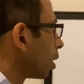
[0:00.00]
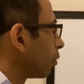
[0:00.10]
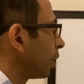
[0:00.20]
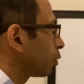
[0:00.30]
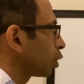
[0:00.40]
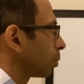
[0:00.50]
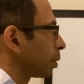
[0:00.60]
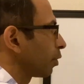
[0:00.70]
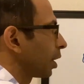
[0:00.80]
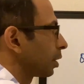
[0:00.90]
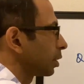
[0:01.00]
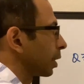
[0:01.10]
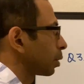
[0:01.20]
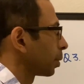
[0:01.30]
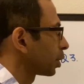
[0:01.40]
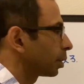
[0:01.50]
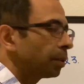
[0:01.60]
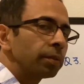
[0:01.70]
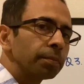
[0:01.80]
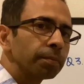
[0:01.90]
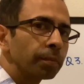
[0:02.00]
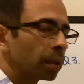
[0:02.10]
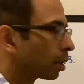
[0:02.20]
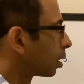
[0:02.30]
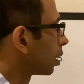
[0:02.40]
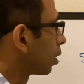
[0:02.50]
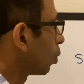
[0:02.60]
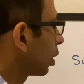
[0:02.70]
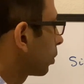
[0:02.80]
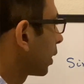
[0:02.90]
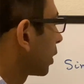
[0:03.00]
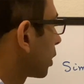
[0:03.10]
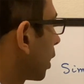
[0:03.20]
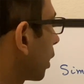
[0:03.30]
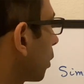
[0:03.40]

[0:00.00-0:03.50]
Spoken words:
We have to simplify this expression. 1 minus I